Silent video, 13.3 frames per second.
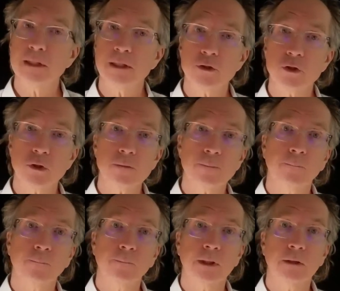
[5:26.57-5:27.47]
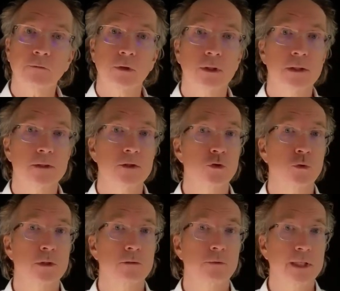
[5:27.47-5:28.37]
teacher. If you'd like to
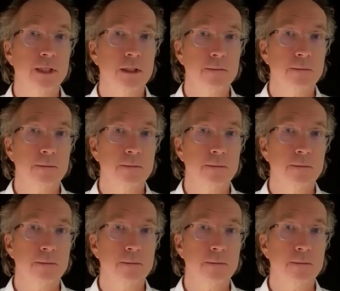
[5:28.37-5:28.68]
join Rita,